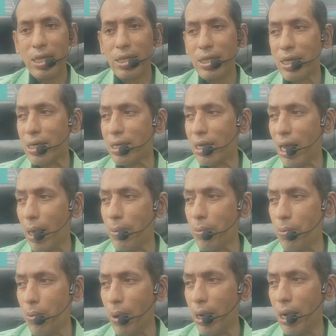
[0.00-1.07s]
The type
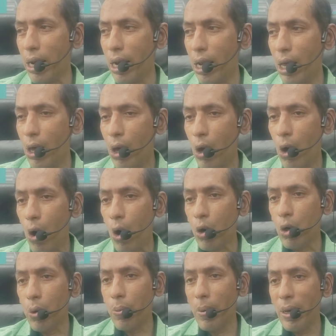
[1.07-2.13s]
1
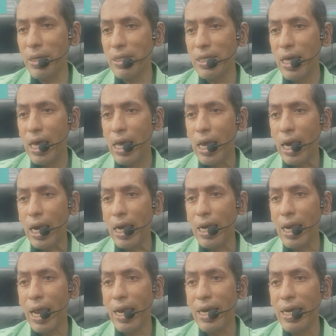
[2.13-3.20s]
occupies
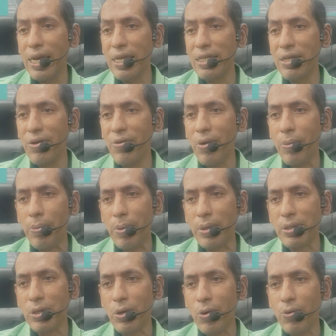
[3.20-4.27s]

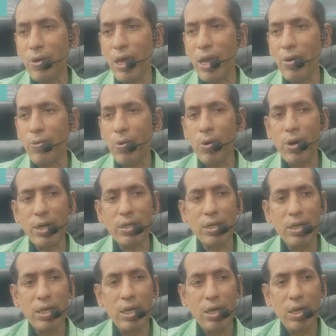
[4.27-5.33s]
97% of the alveolar
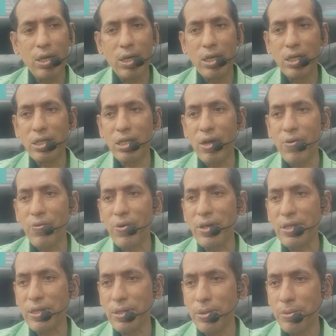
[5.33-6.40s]

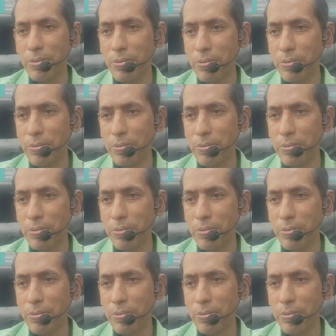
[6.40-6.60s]
surface.